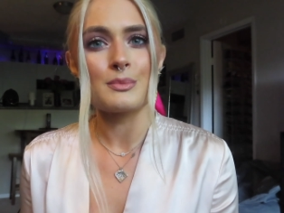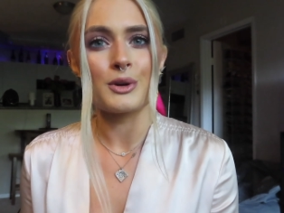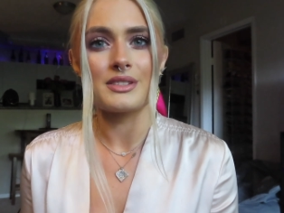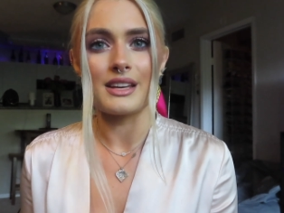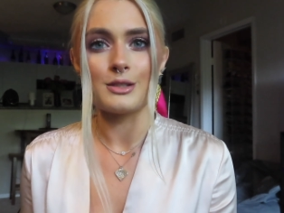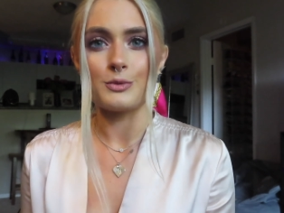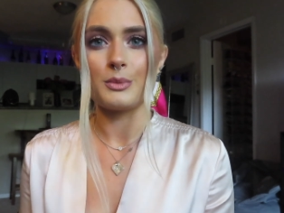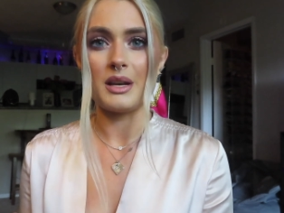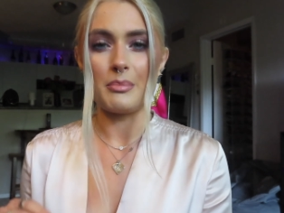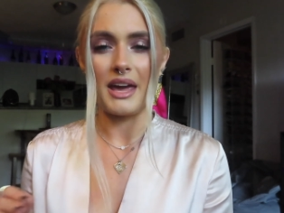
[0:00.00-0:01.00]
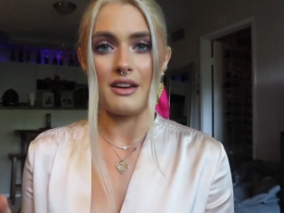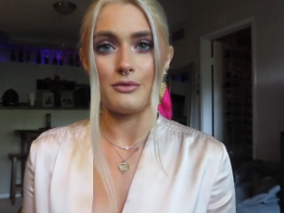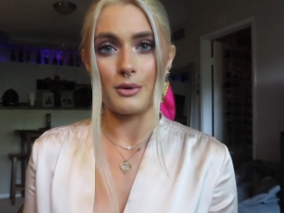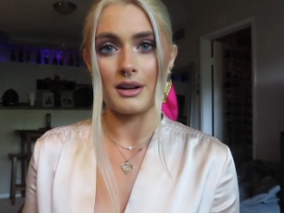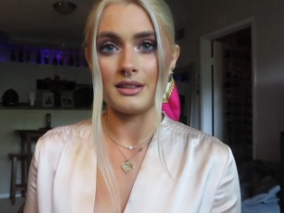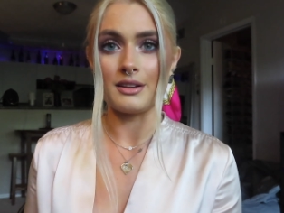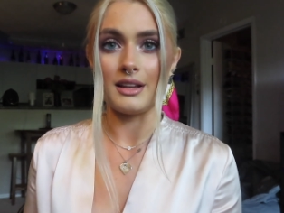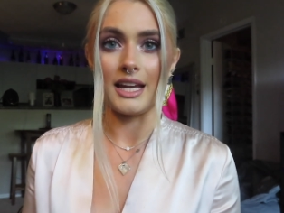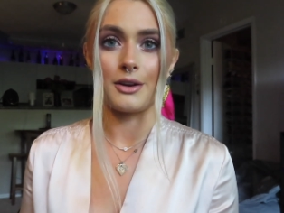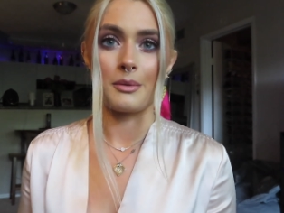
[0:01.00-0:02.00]
more sense for me to pay for it in
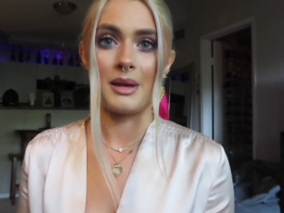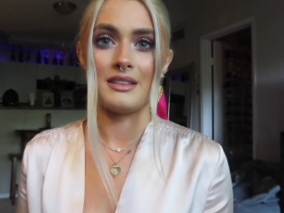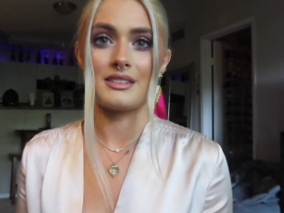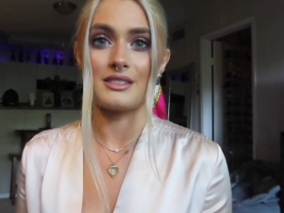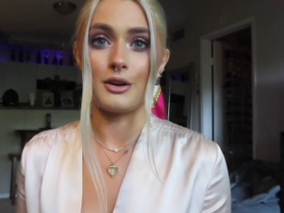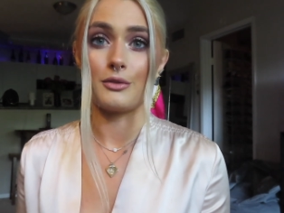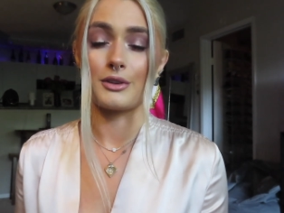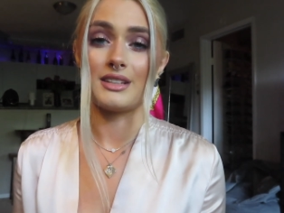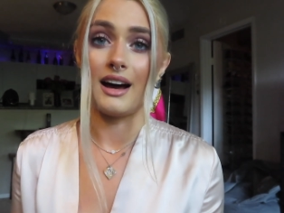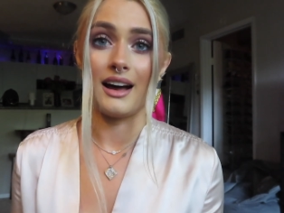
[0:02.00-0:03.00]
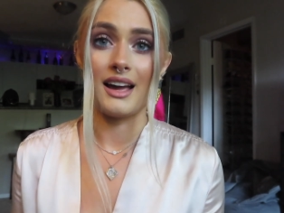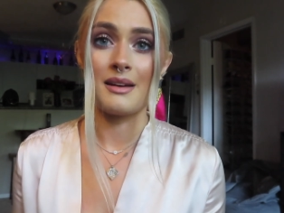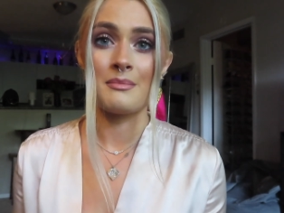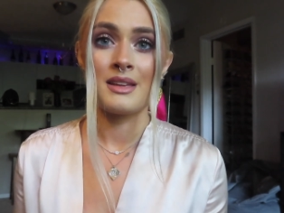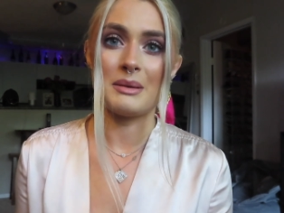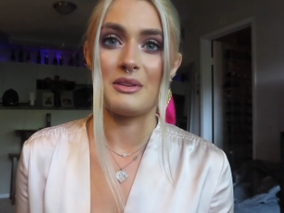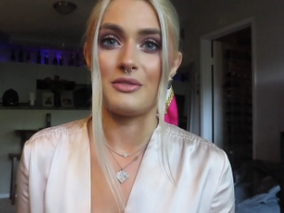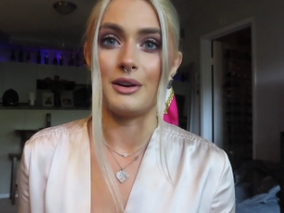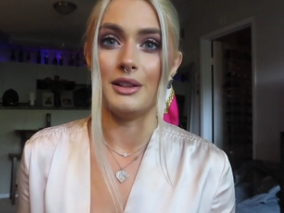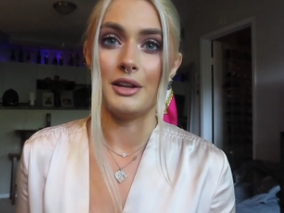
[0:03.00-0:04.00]
little increments over time. It made me
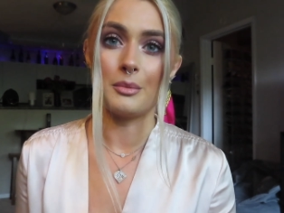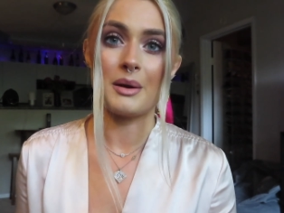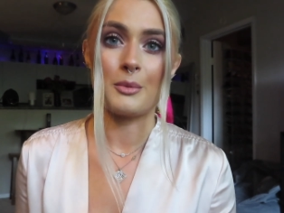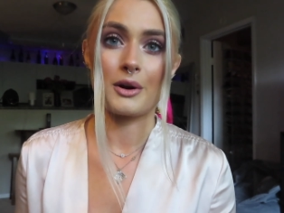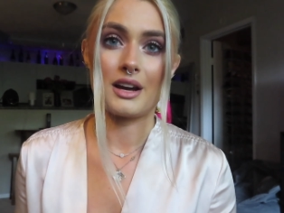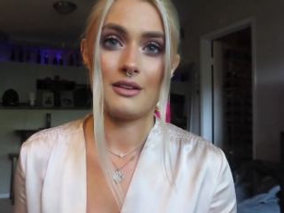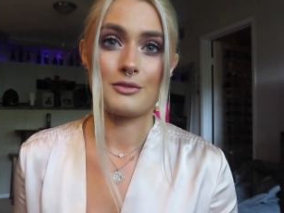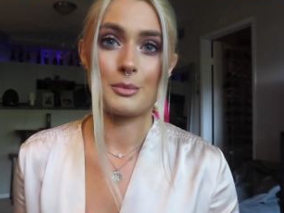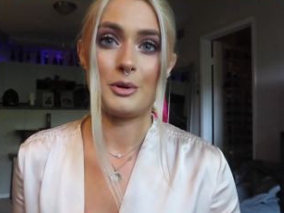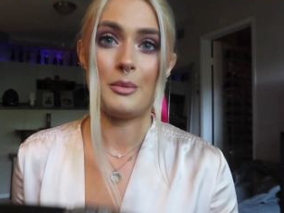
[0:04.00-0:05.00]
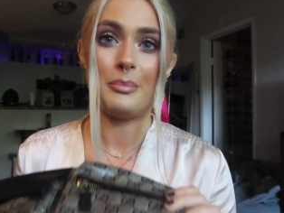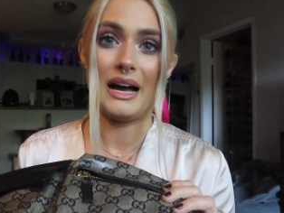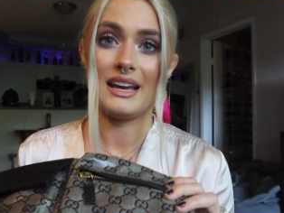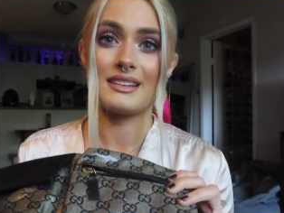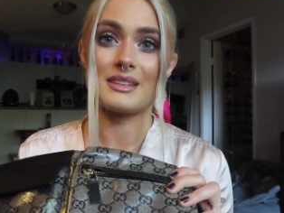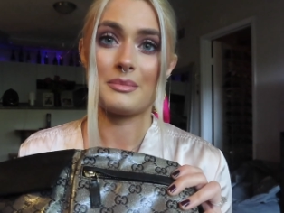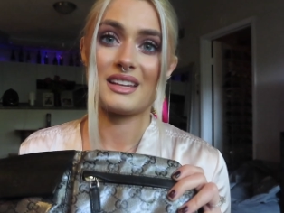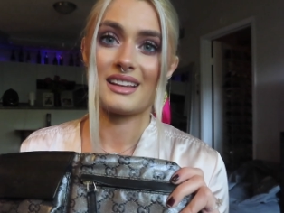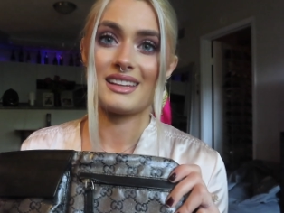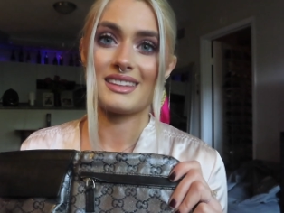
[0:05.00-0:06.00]
feel a little bit more comfortable buying
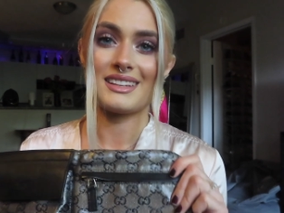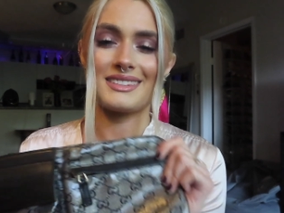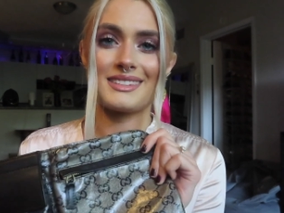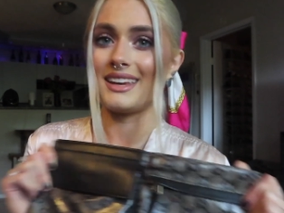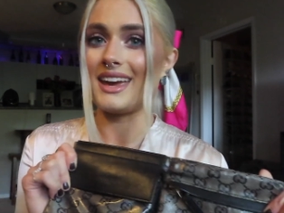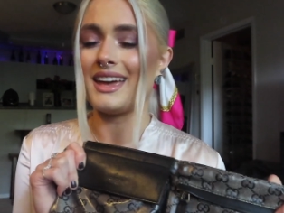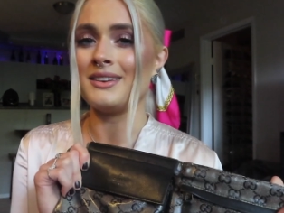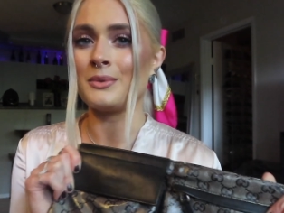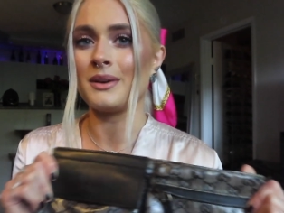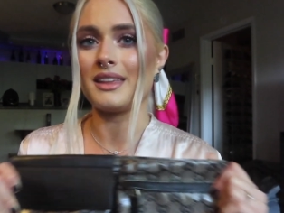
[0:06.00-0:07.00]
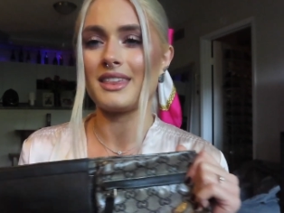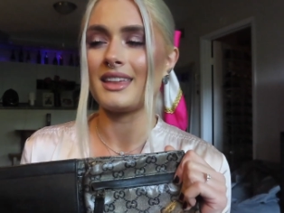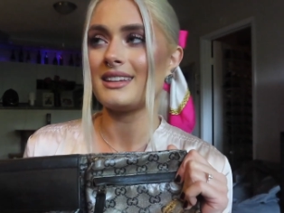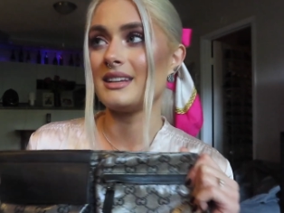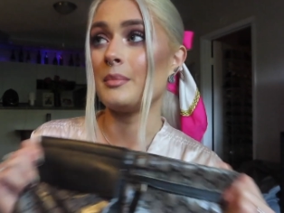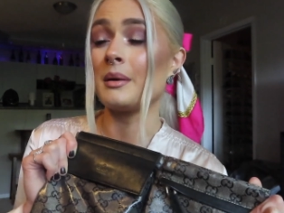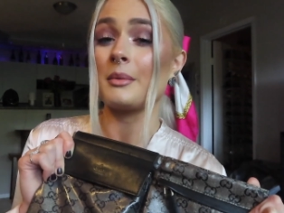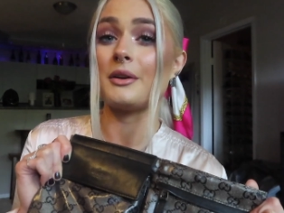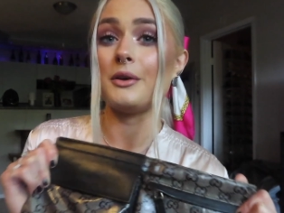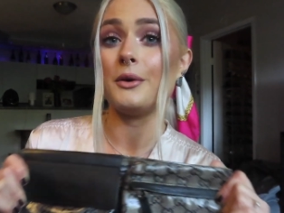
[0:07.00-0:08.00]
something like this. Again, with tip
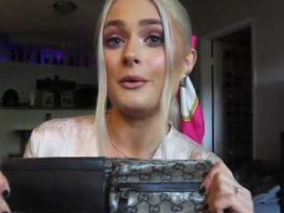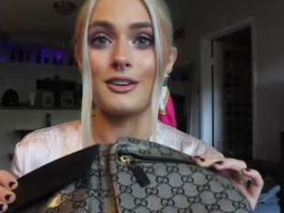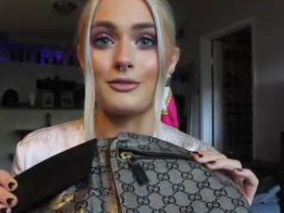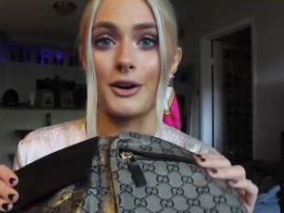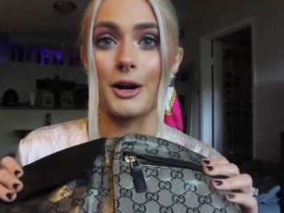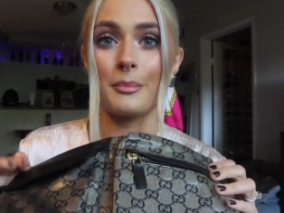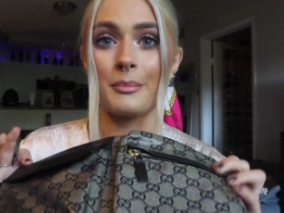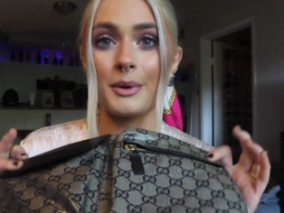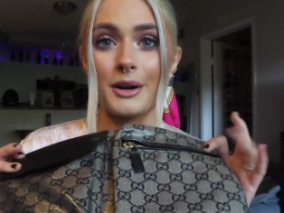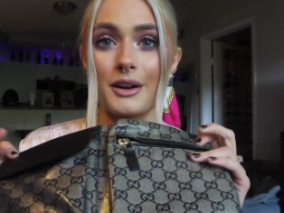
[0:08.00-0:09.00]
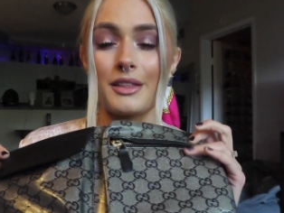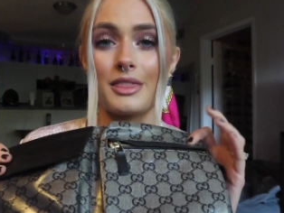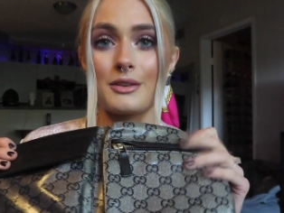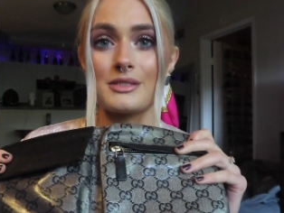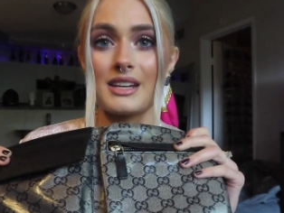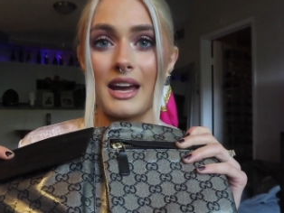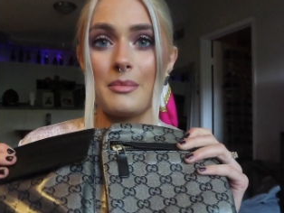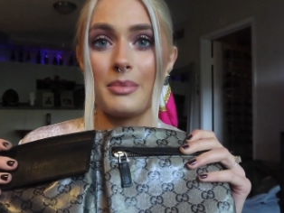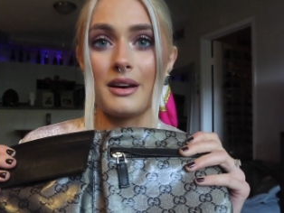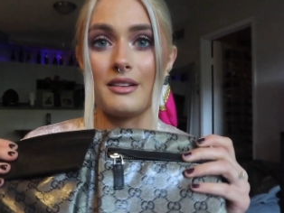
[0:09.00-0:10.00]
number 2, a firm or those
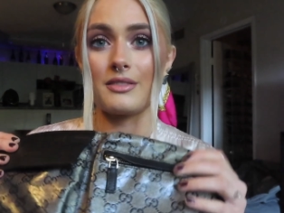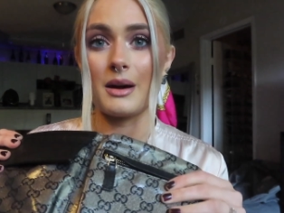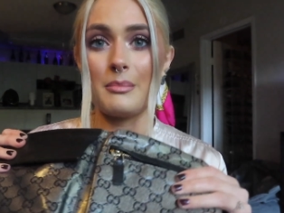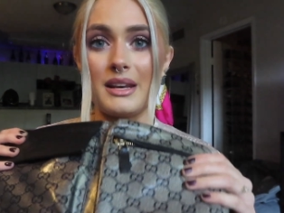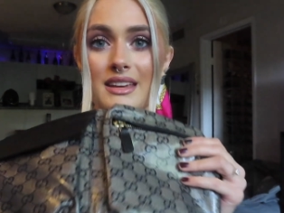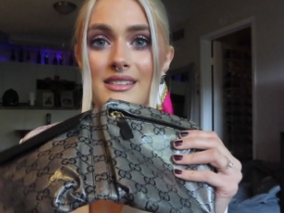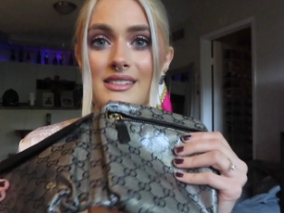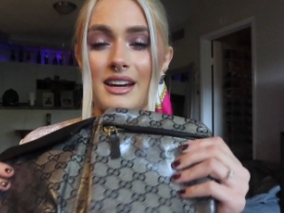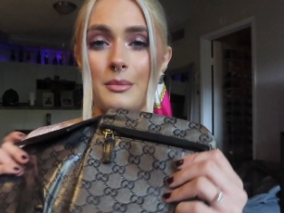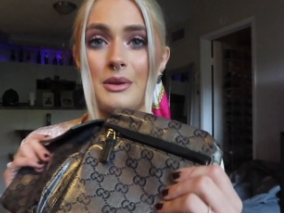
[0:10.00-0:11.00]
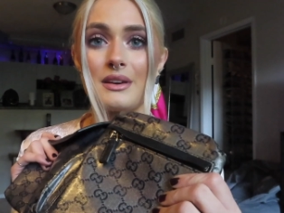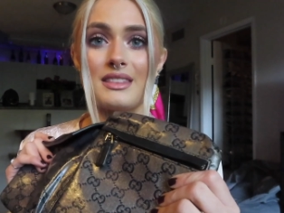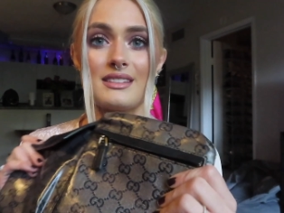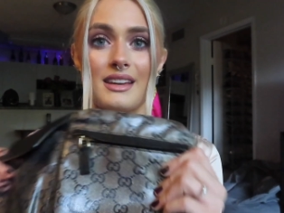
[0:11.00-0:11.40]
type of companies to help you get these